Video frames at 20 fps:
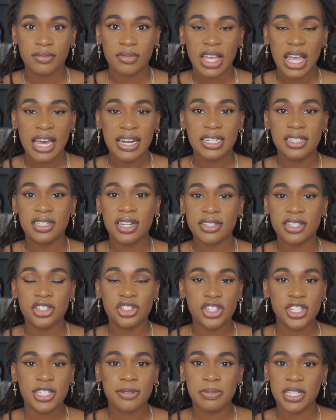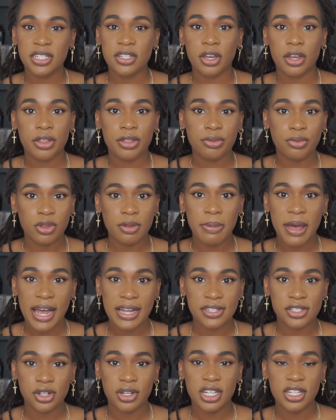And he doesn't just speak through the
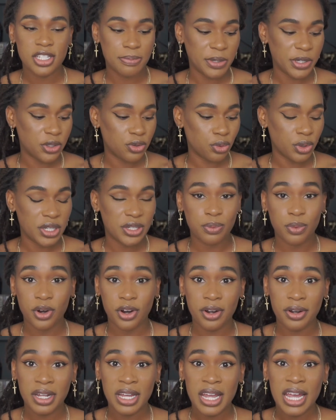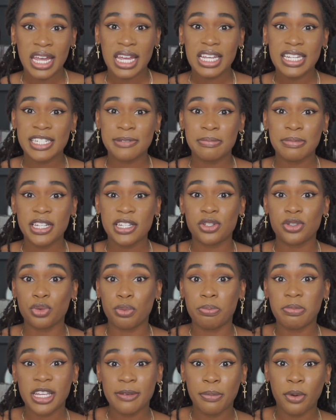pastor. He speaks through his word. He speaks
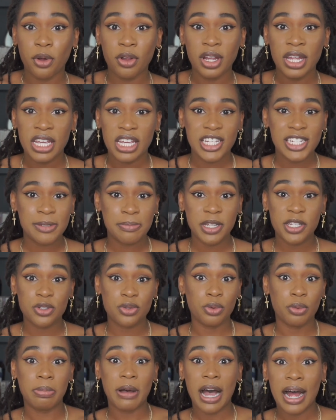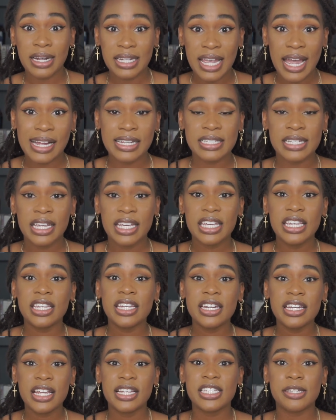through people. He speaks through podcasts. He
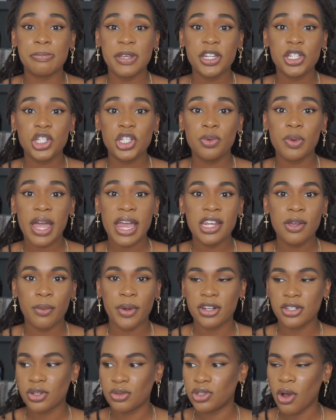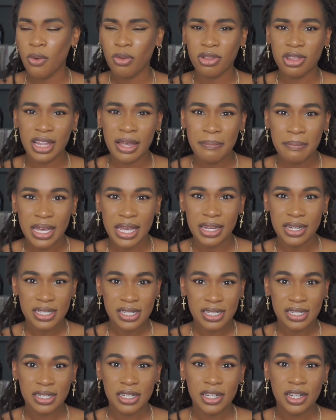can speak to you anywhere. So don't
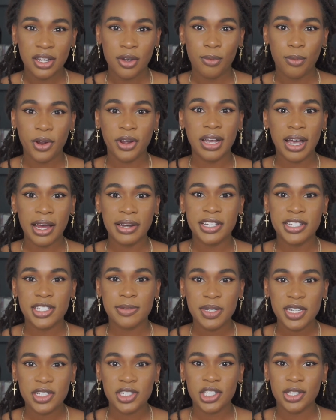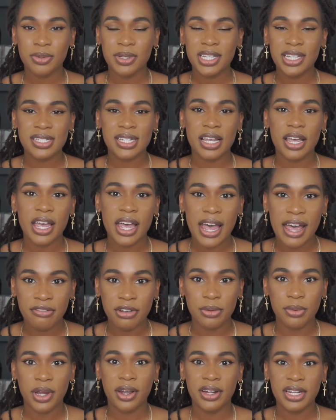limit where God can speak to you. He is
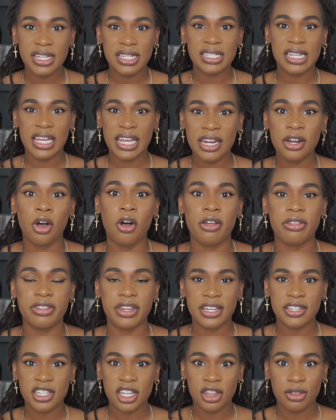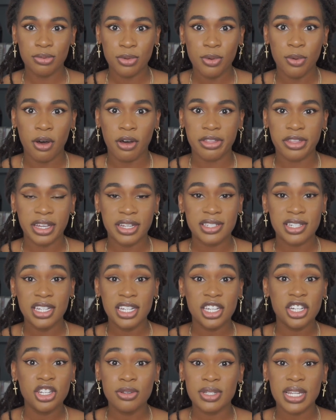everywhere. He's in all things and through all things. And
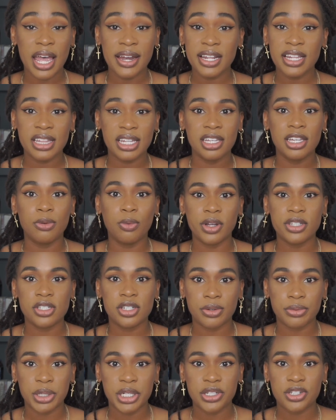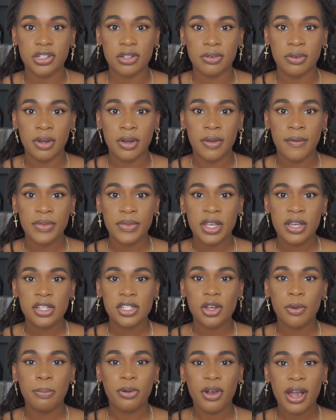he can use anything he wants to reach you.
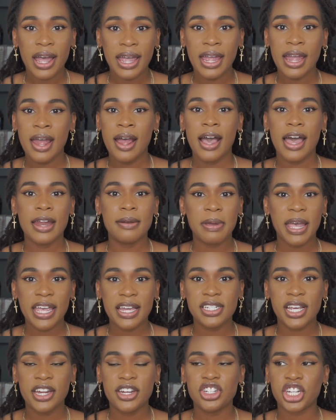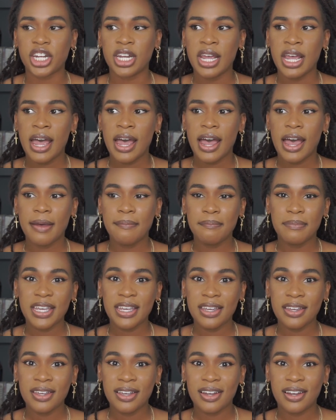So pray and pay attention and
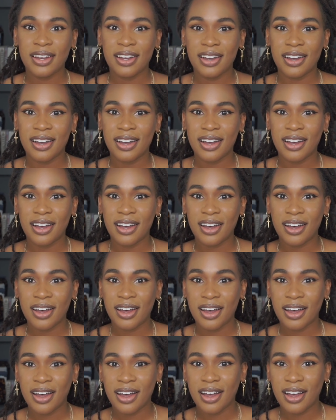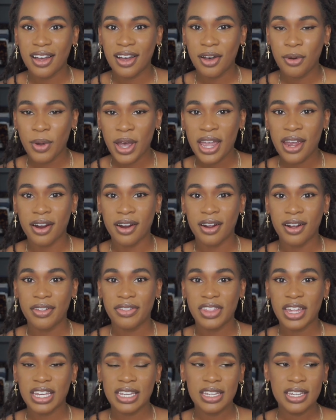be aware
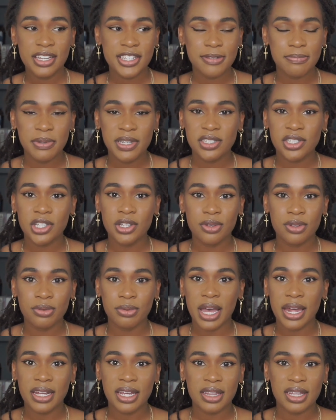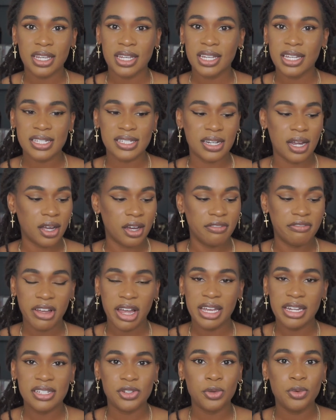that he can speak to you through anything. He is not
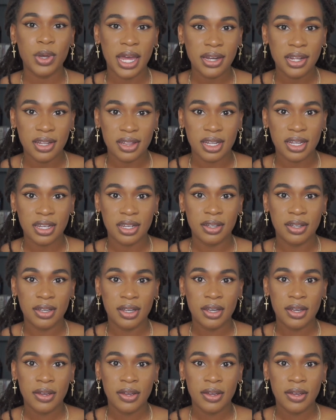confined to anything.